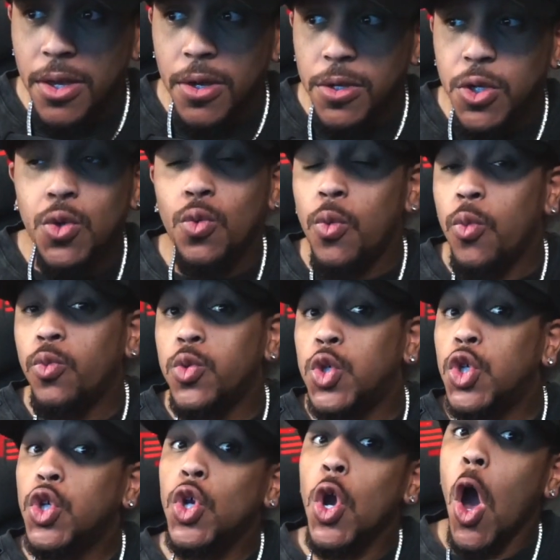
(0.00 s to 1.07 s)
you
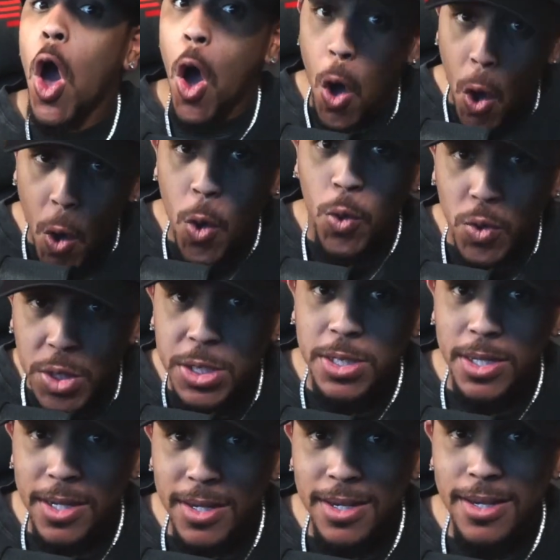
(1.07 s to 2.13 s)
chose
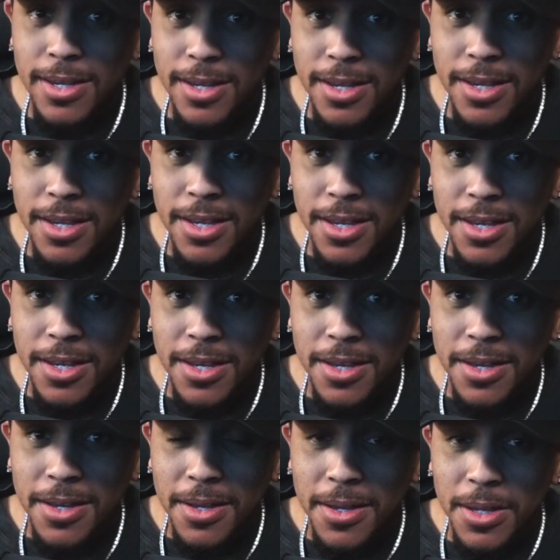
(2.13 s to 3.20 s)

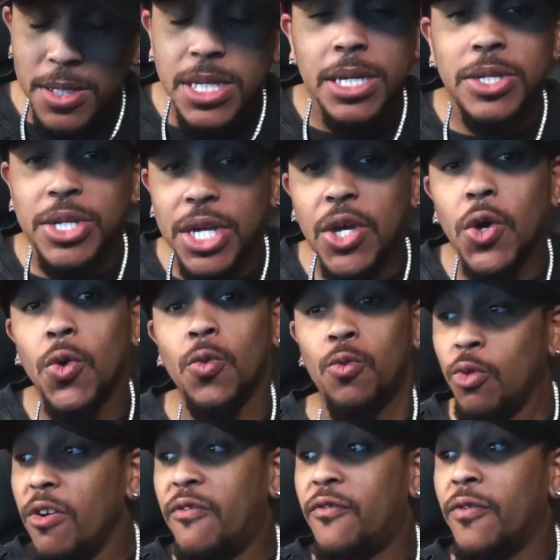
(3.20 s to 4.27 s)
to deal
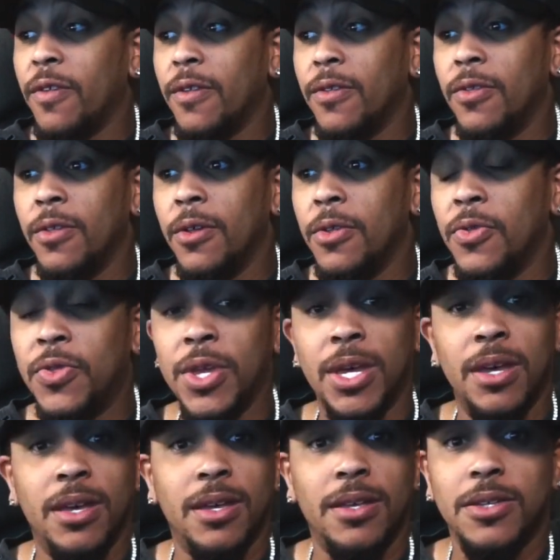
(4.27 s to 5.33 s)
with
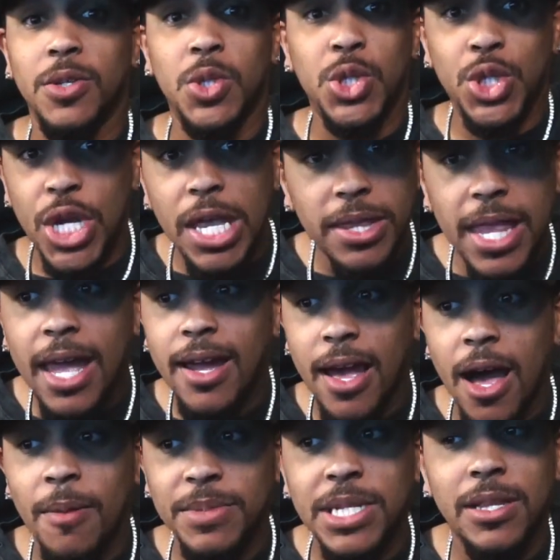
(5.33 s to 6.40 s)
the shit that
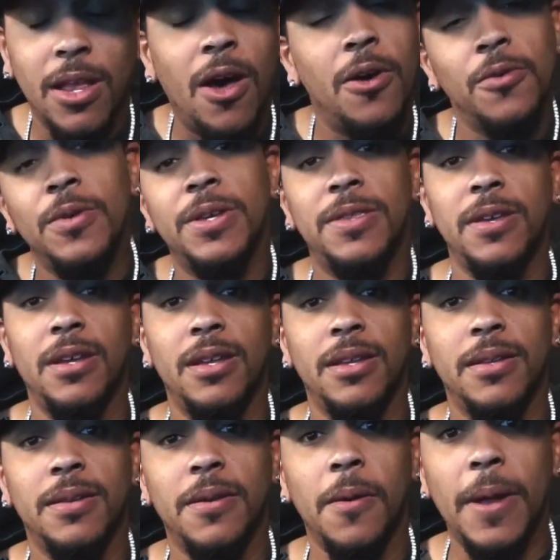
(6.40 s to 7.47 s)
comes along with it,
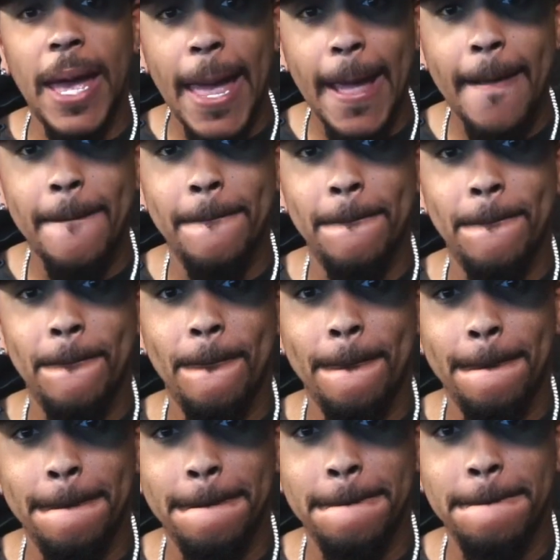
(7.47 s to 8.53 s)
okay?
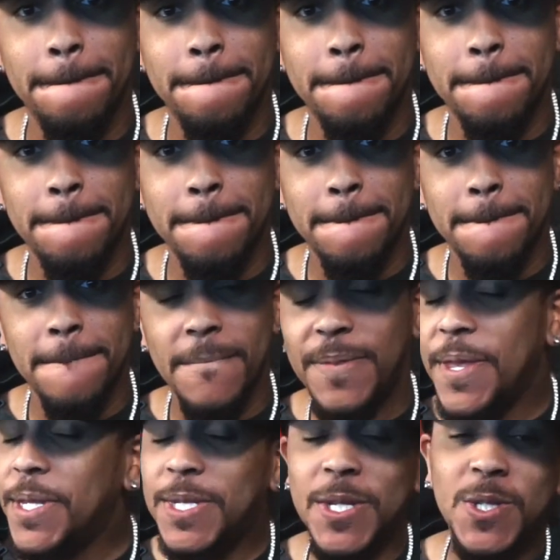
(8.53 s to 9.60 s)

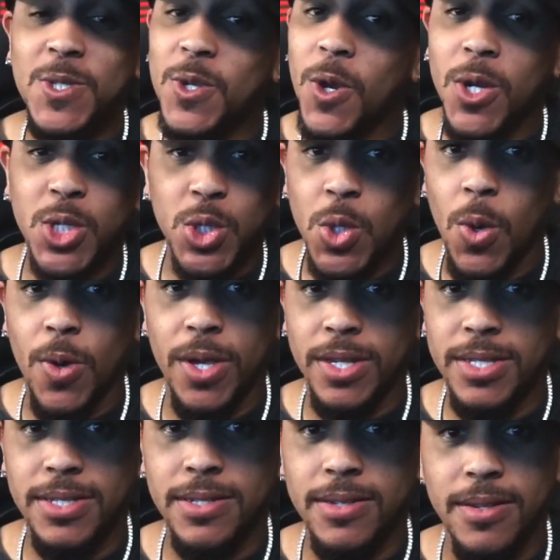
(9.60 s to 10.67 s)
This is your
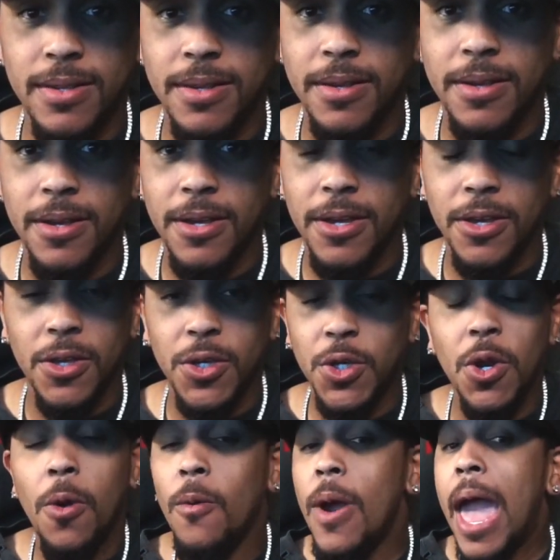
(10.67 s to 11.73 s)
choice. You
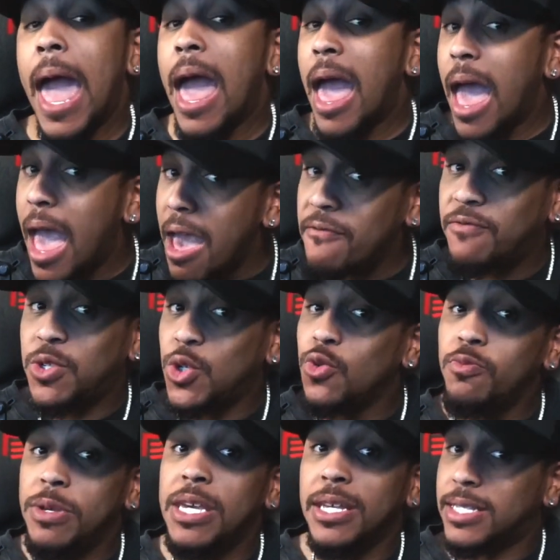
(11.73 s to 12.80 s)
don't have to
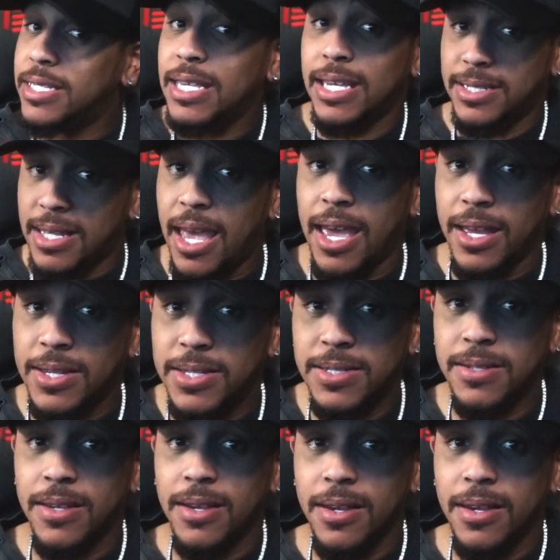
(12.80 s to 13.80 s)
be a six X.